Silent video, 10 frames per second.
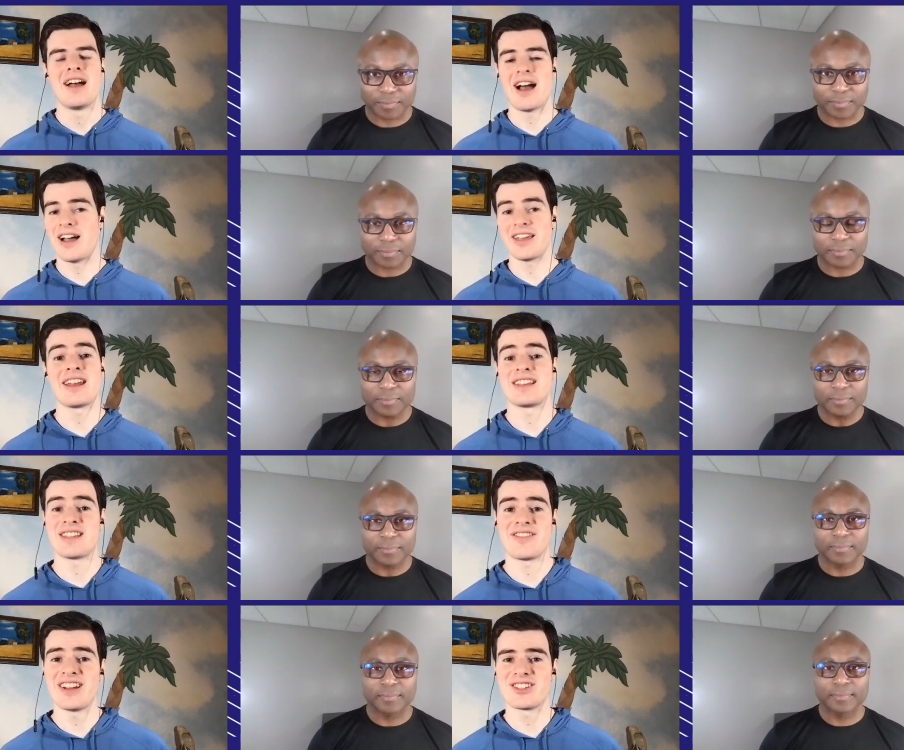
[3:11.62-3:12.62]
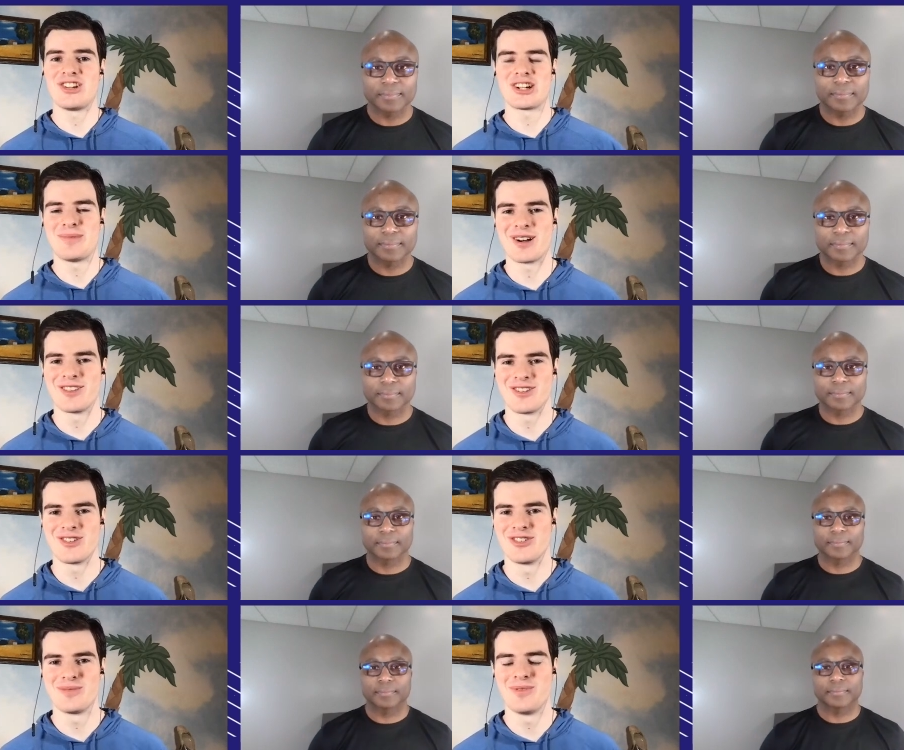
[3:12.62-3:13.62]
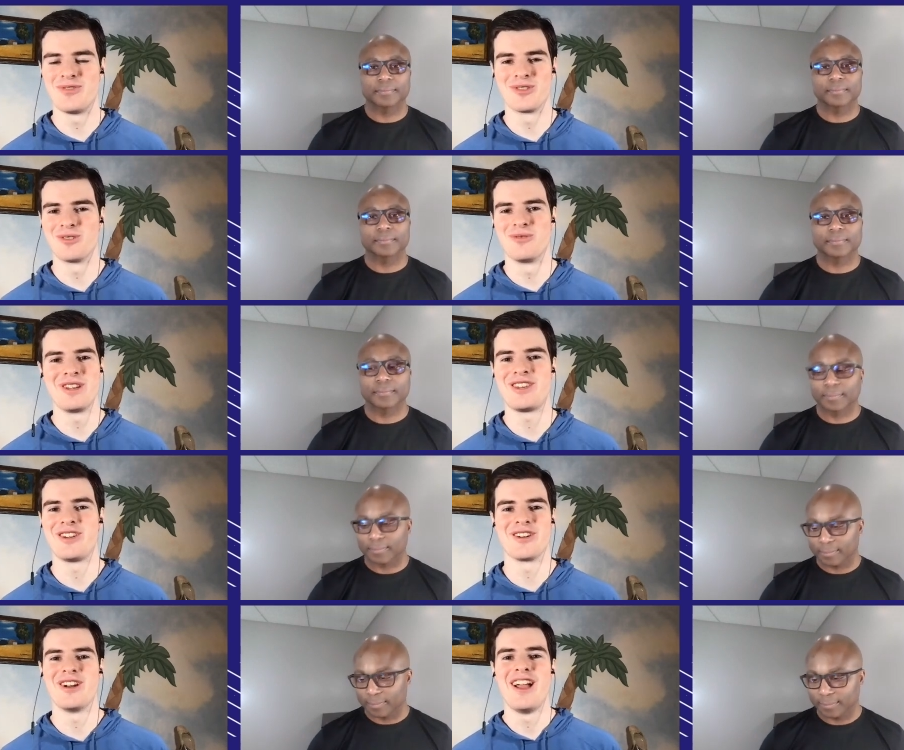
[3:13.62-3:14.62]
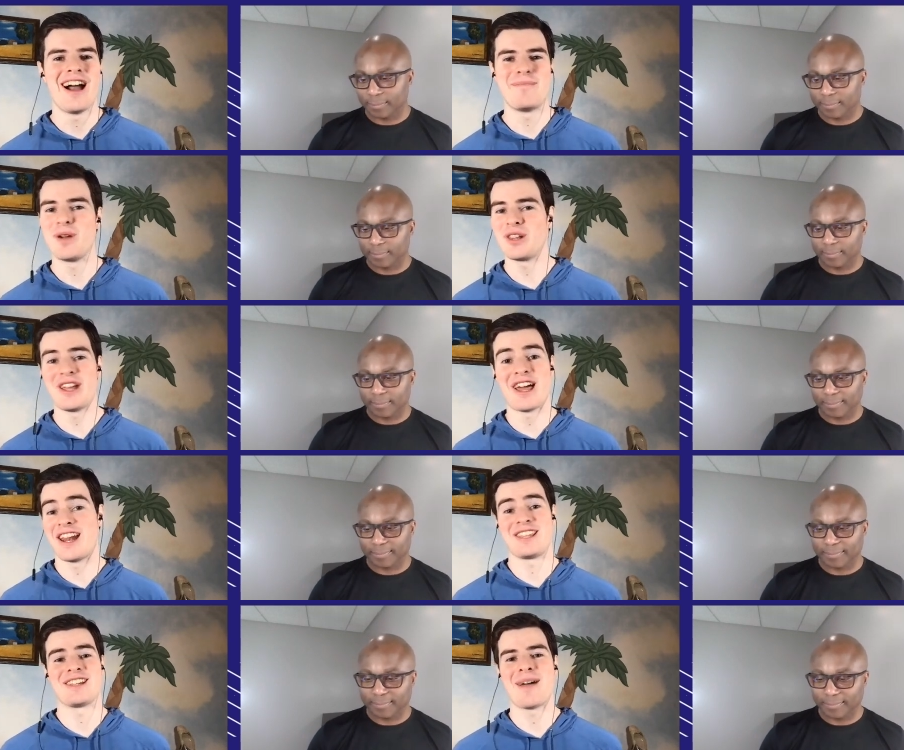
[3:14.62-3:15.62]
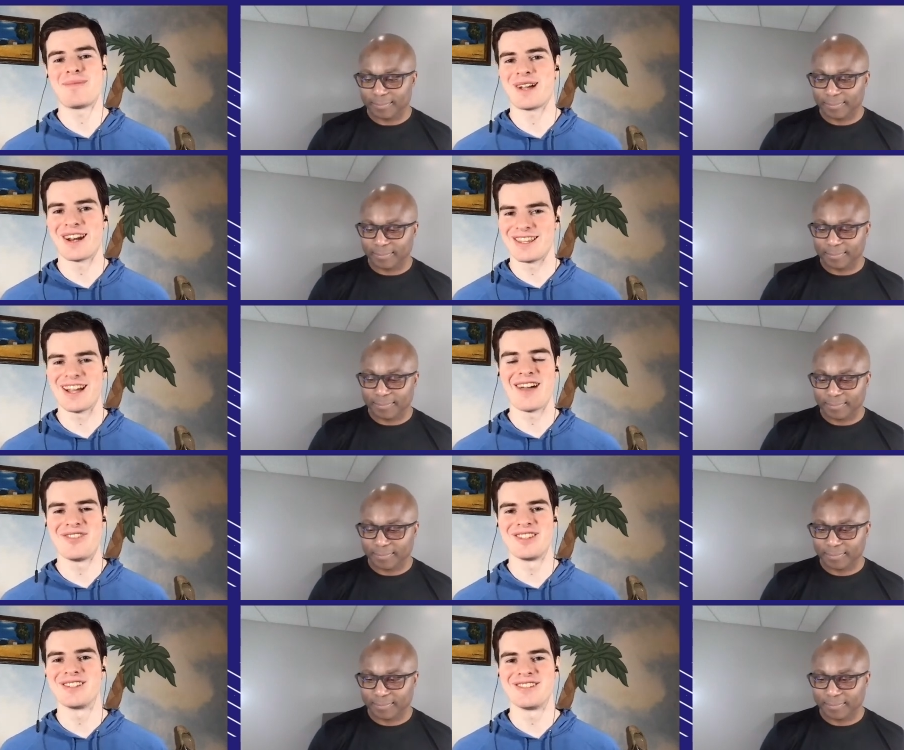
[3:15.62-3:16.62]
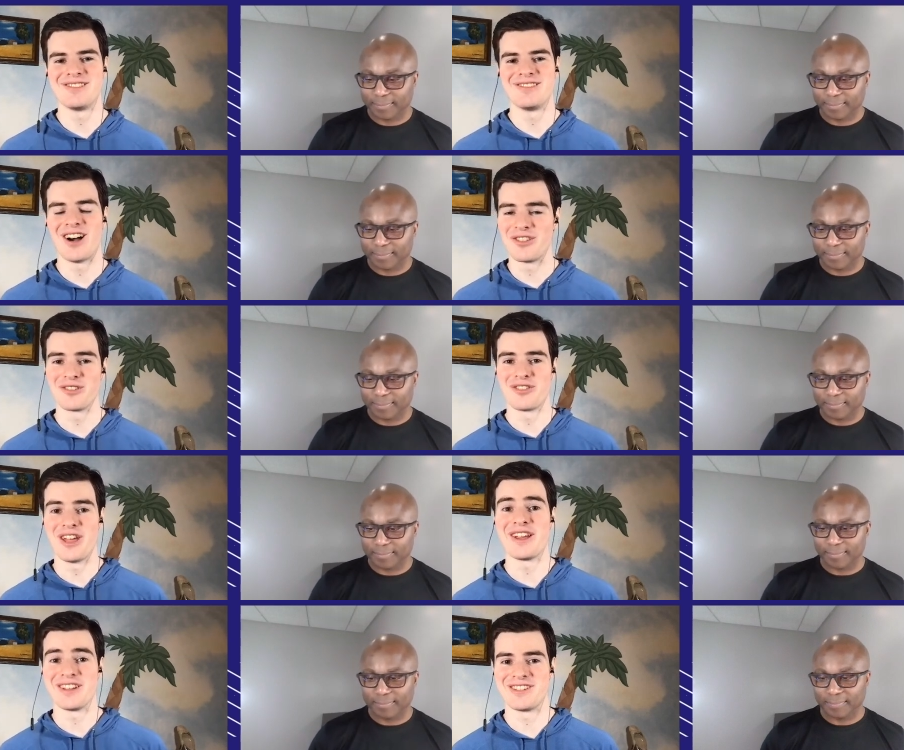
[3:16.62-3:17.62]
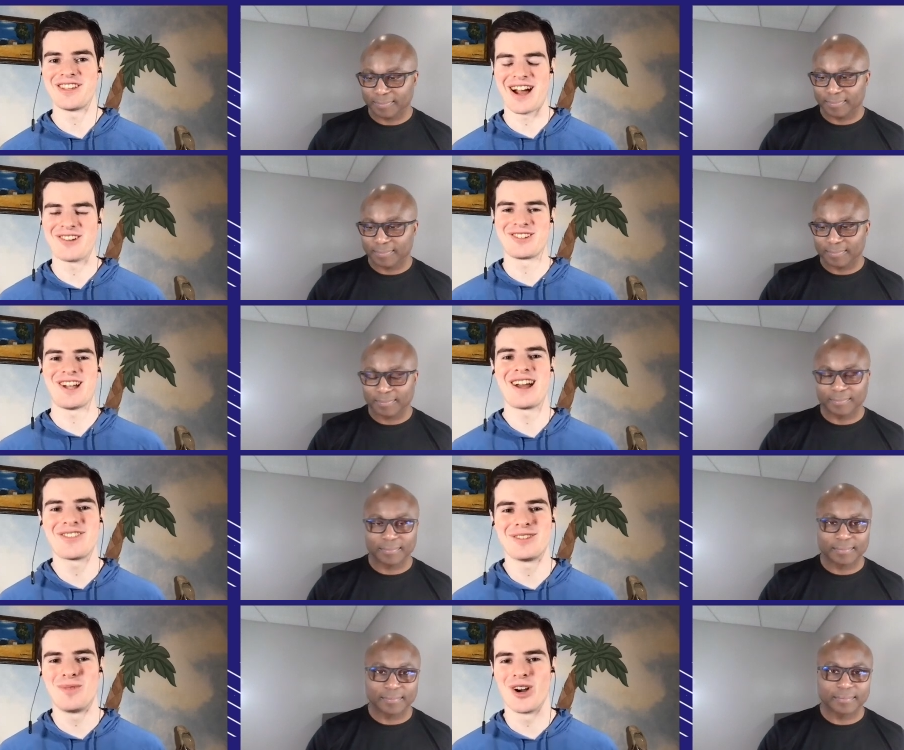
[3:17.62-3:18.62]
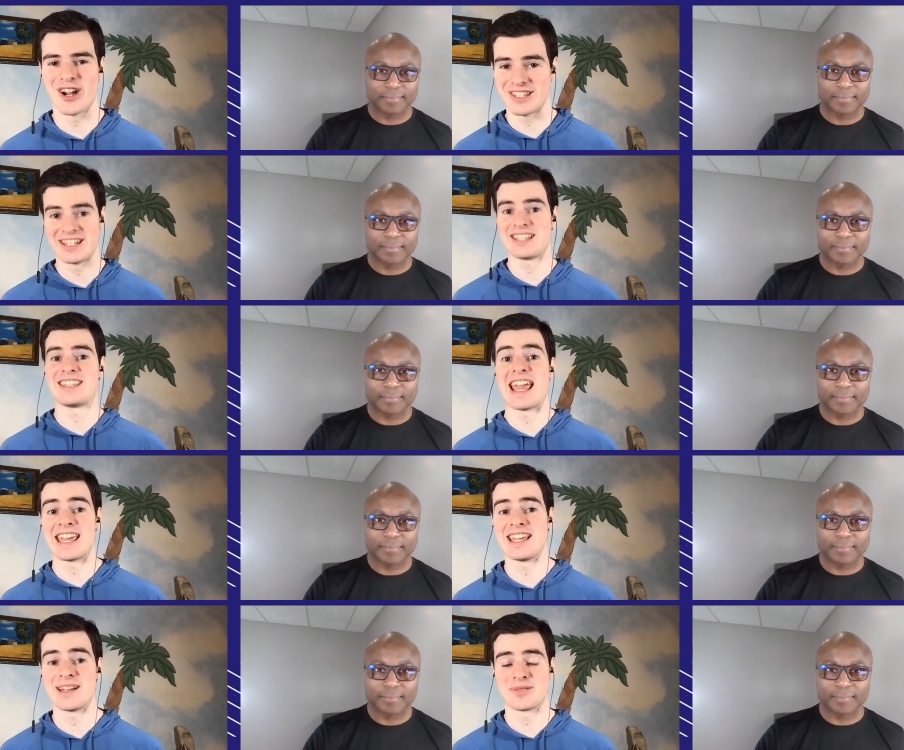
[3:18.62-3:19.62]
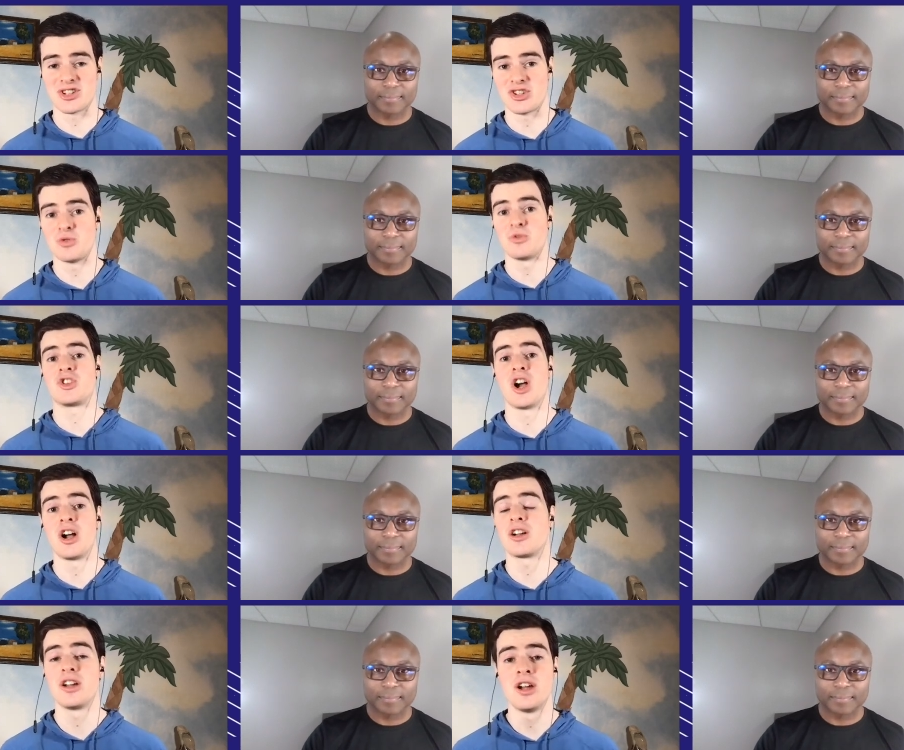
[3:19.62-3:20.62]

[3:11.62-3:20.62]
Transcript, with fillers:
Speaker 1: again, as I've kind of talked about on the shows before the week here, I barely had any time to kind of dive into other things outside of Lamar because it is taking up such a huge chunk